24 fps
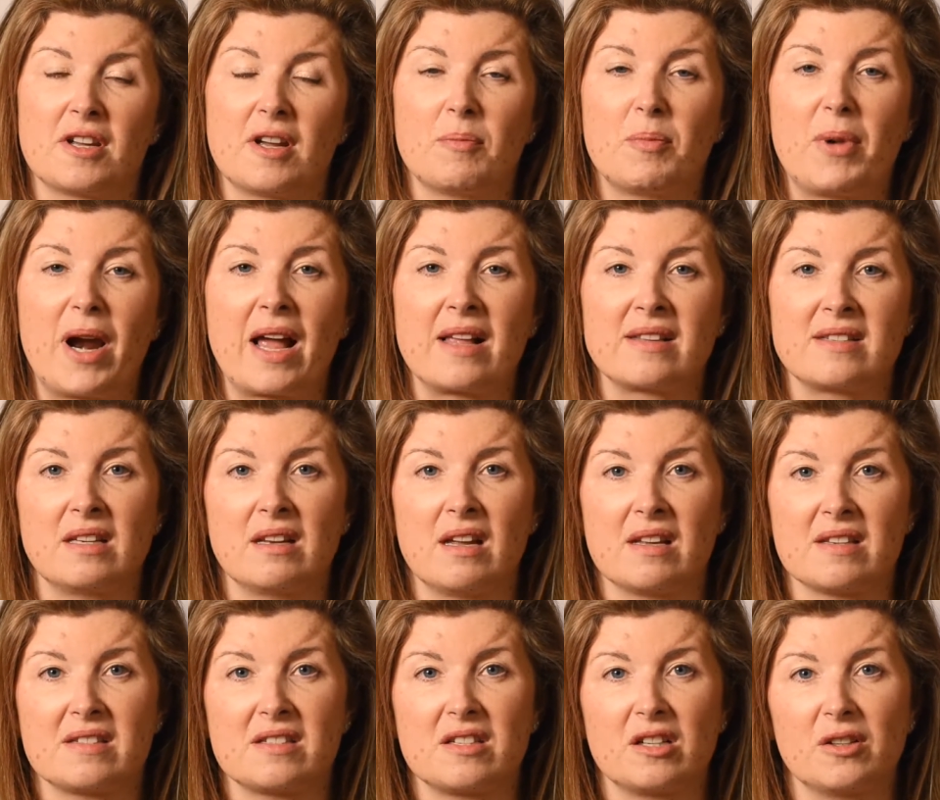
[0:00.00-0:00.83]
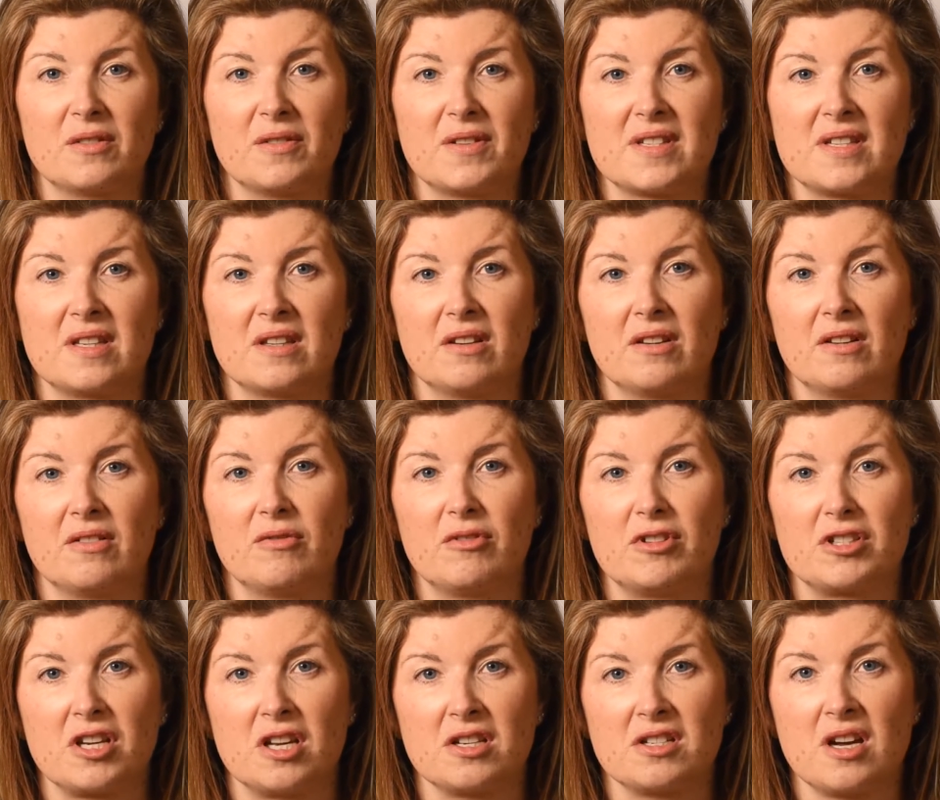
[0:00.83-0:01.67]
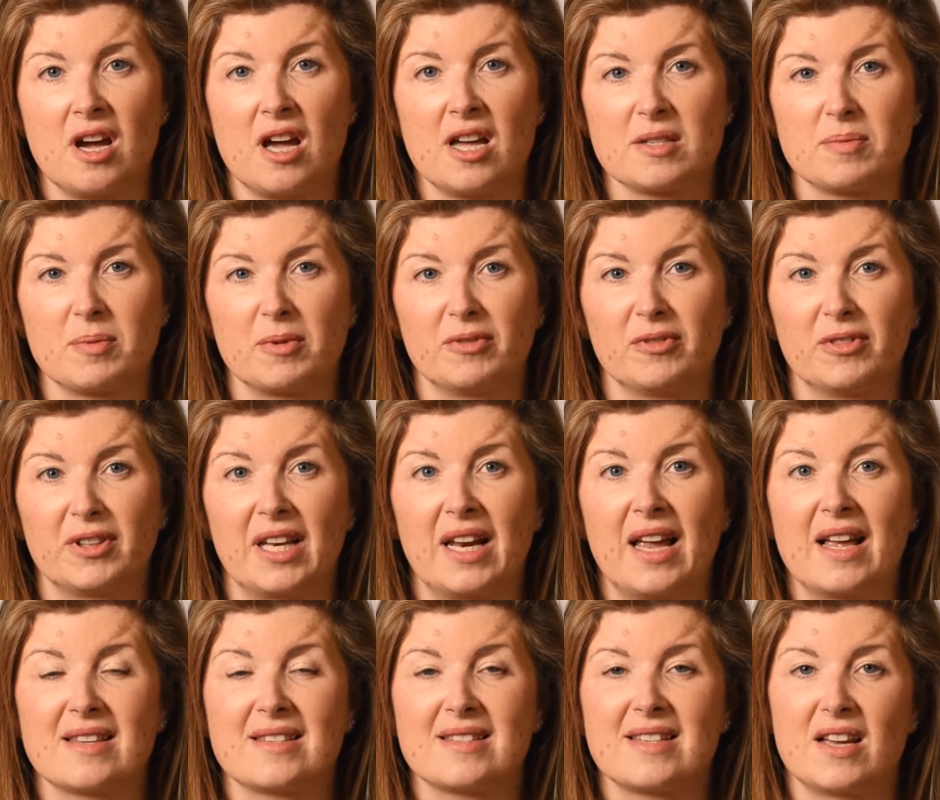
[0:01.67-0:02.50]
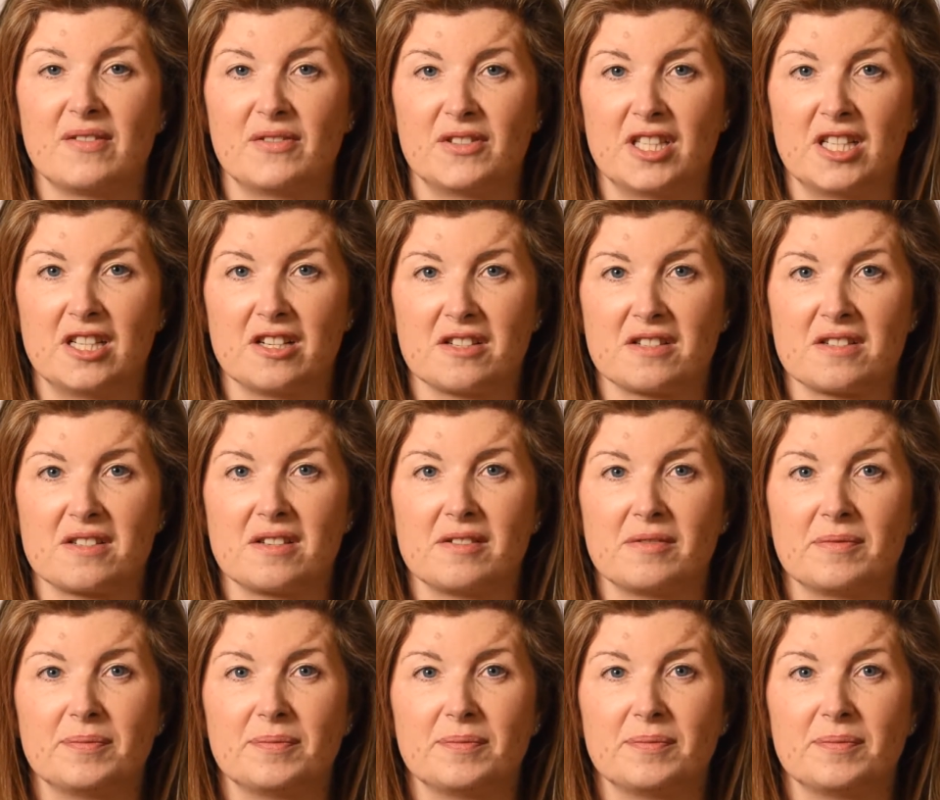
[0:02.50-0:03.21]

pregnancy loss service in the Rotunda Hospital for the last 7 years.